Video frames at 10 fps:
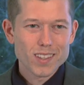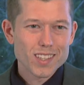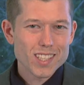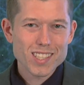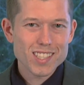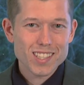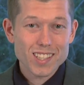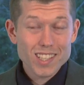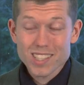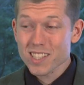This
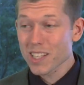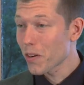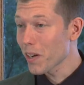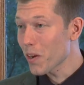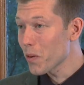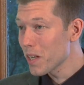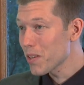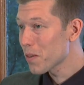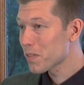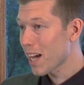is the critical
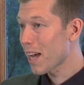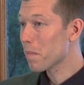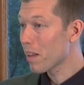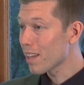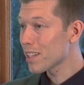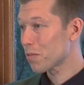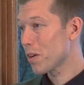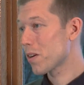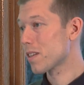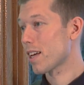window of time. Let's
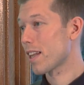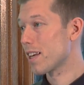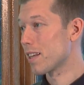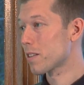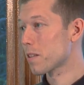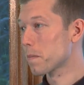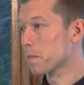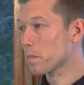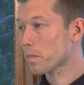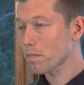focus on this.
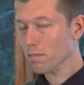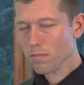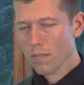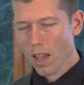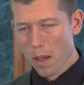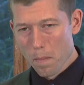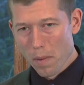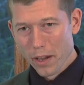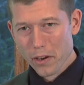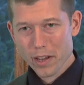
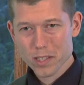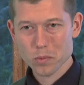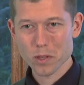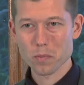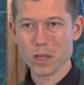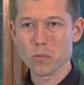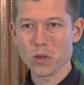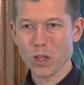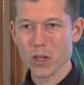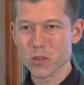Bow your heads with me. We'll
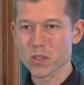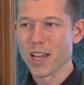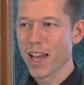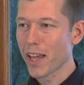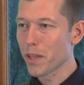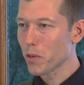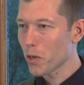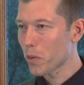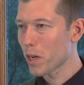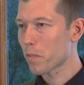close, and then we'll
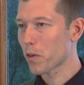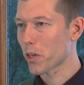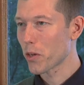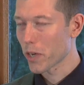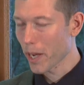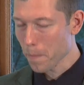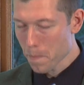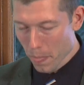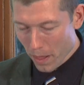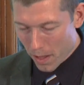open it up for Q&A.
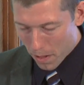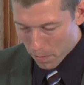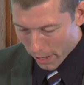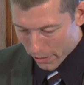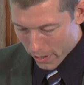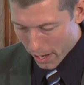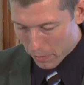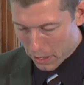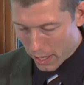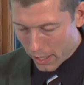Father in
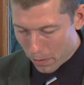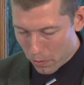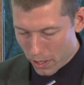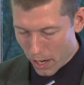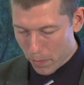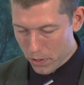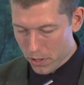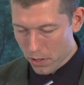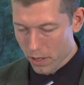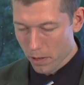heaven, thank you for the
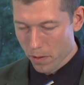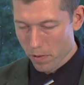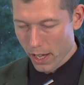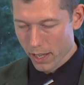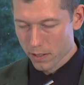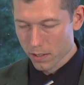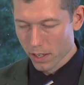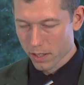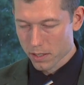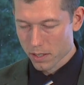opportunity we've had to look
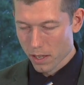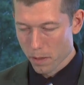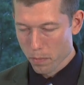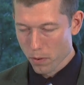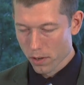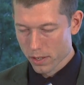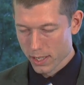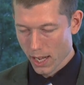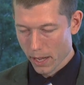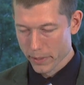at this important
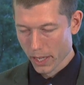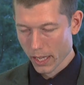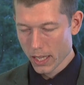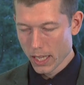topic.